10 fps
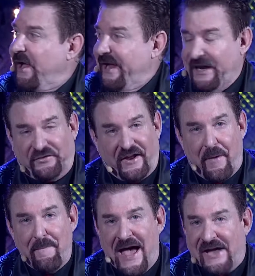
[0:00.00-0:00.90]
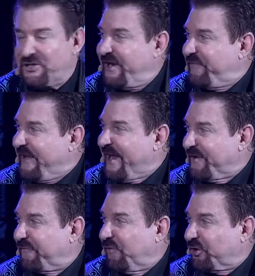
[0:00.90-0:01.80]
He said, imagine if he had a
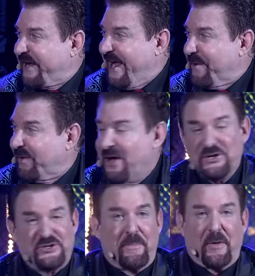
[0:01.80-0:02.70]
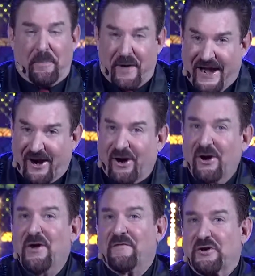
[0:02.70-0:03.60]
full camp to prepare
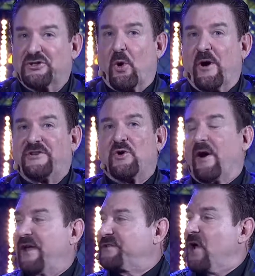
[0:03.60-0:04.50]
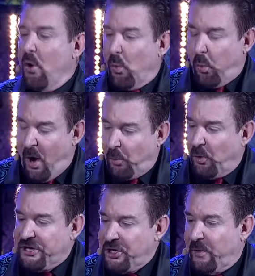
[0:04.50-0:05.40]
for Shorty Torres. What were
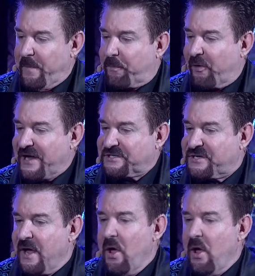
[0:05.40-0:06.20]
you impressed